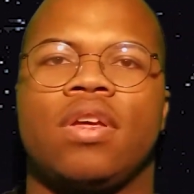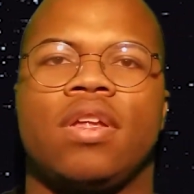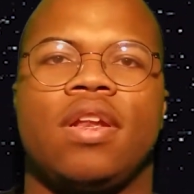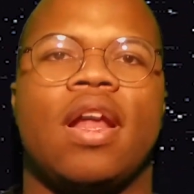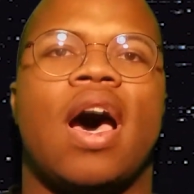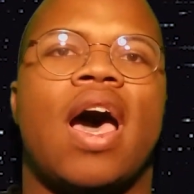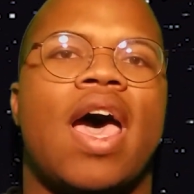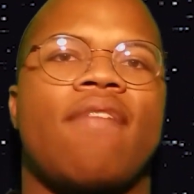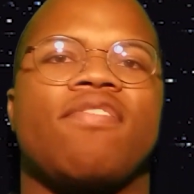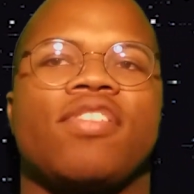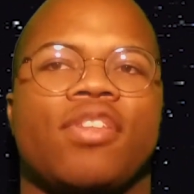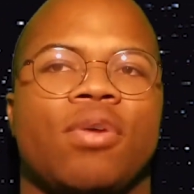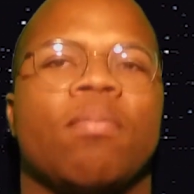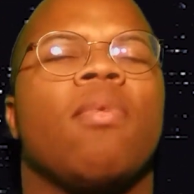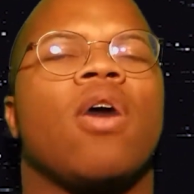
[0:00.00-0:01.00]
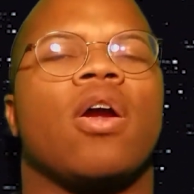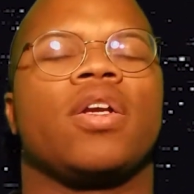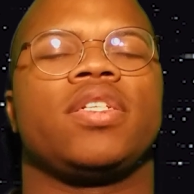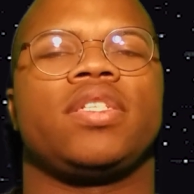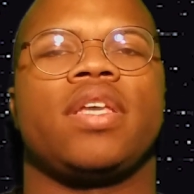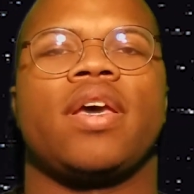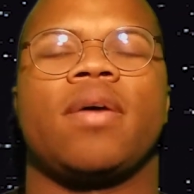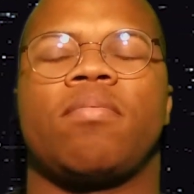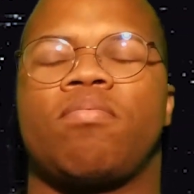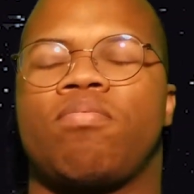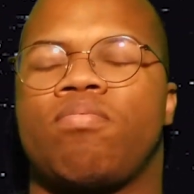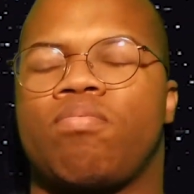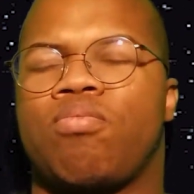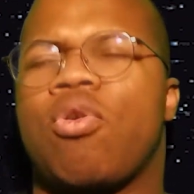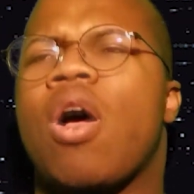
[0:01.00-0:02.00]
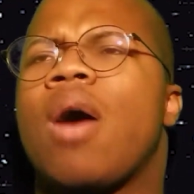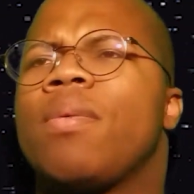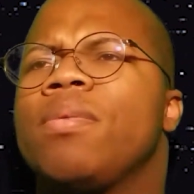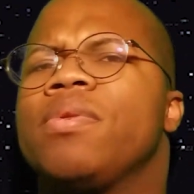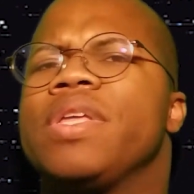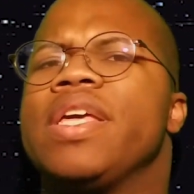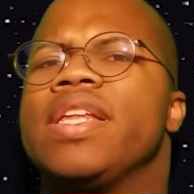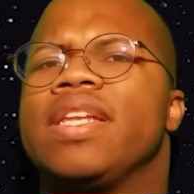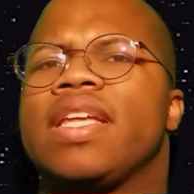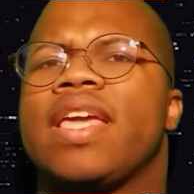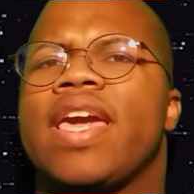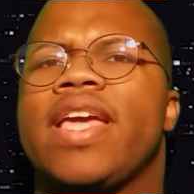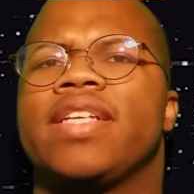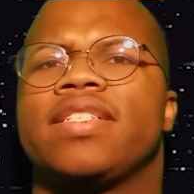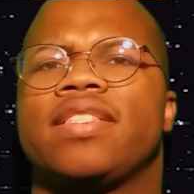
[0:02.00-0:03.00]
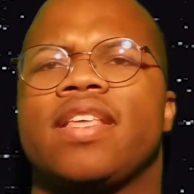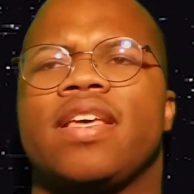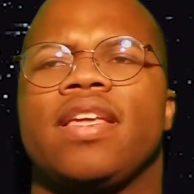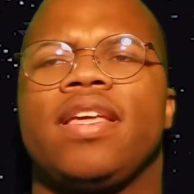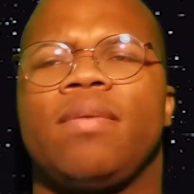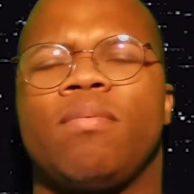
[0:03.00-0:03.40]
not having their marks yet probably indicates that